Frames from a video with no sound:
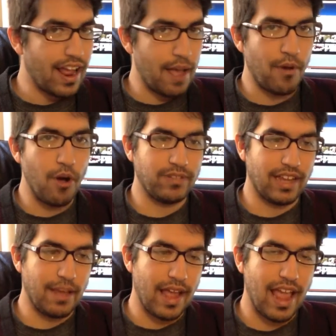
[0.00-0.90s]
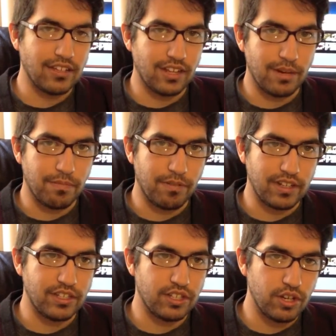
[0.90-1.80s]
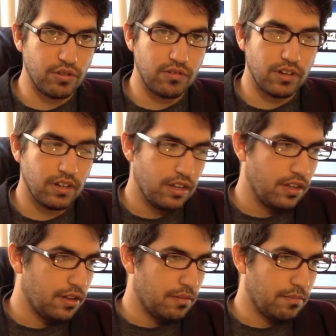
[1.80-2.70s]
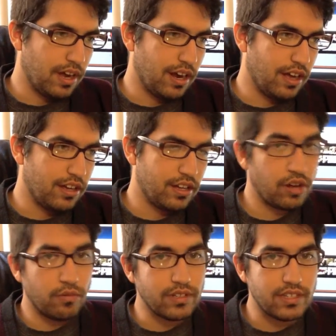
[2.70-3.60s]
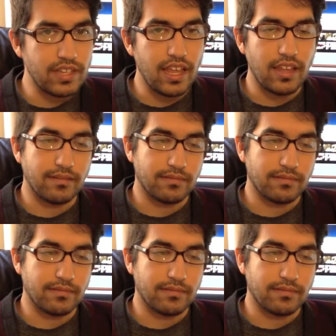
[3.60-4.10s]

I hope to get my hands on it pretty soon, but uh, you know we'll see.